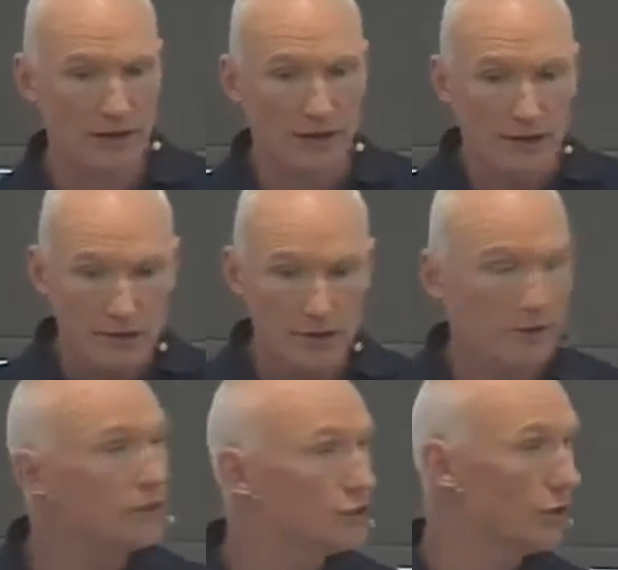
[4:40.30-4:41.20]
the,
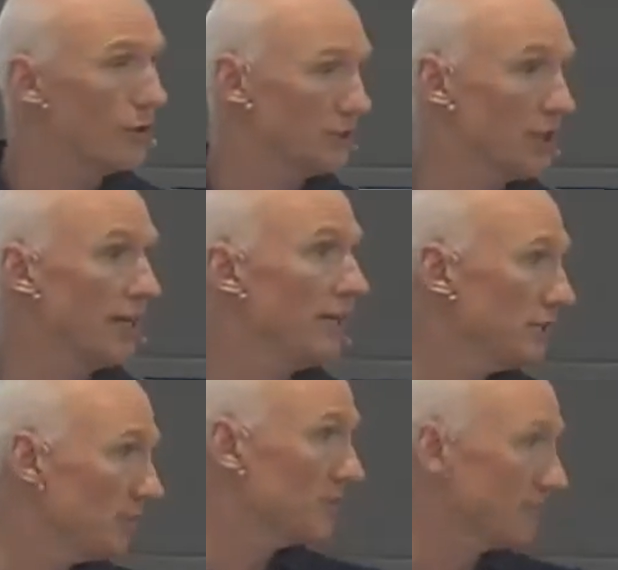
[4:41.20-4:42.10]
the Jewish
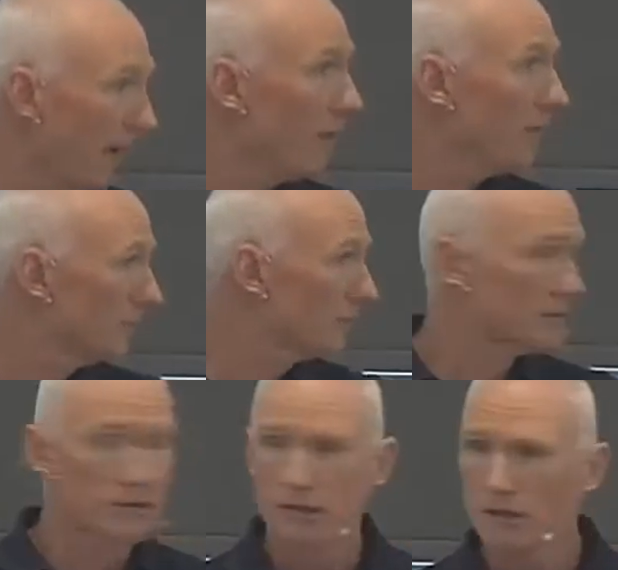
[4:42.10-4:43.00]
leaders
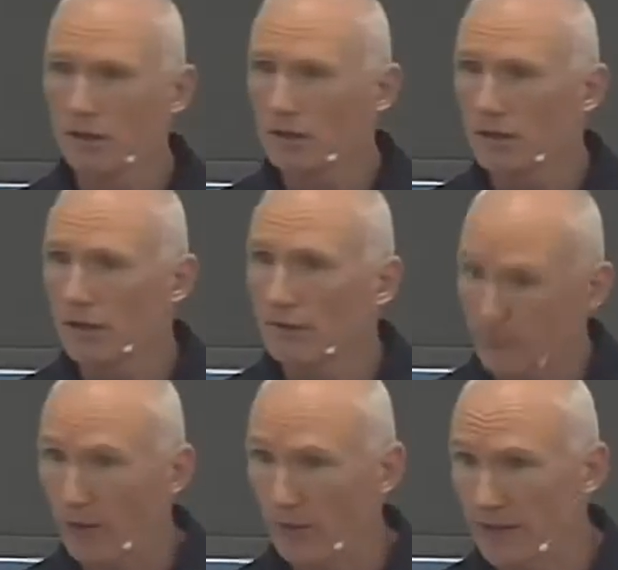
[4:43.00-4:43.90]
themselves
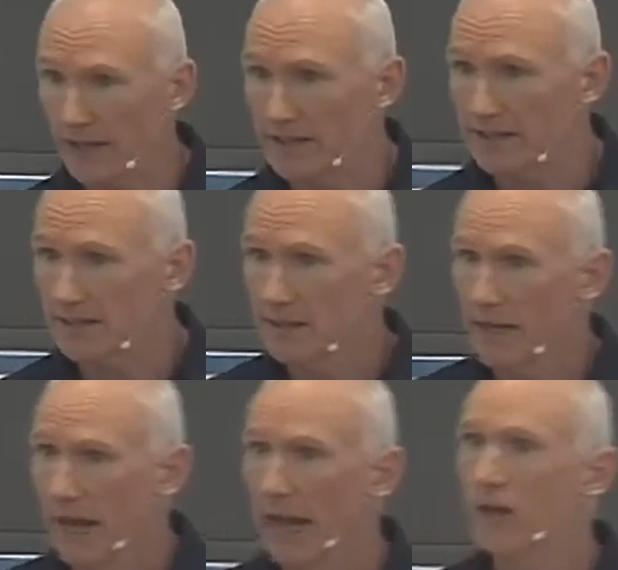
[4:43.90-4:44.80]
felt this
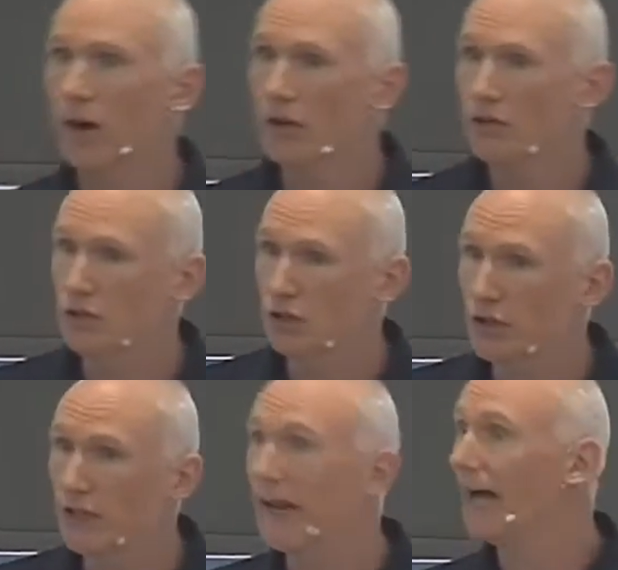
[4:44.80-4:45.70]
and
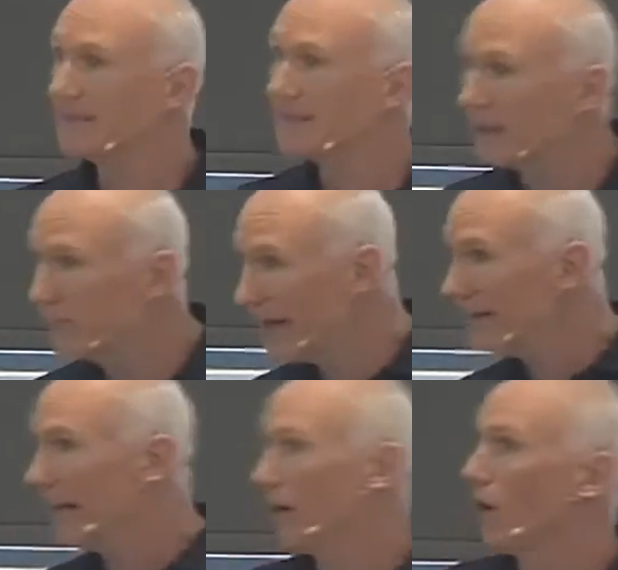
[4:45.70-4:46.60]
understood it. As they
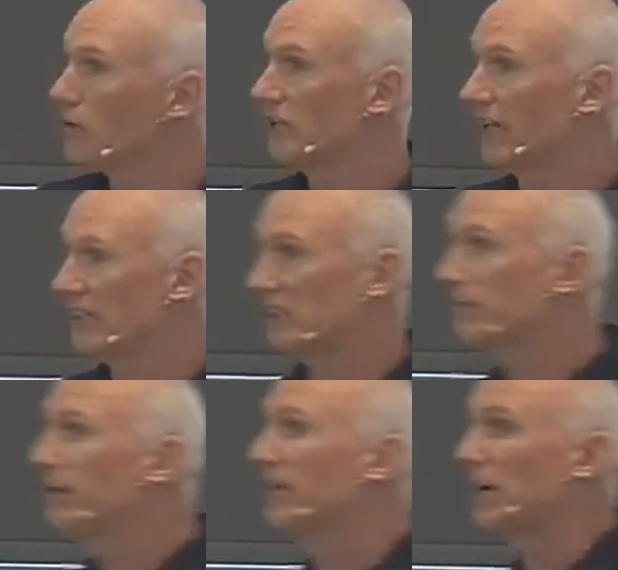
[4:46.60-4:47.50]
read that Old Testament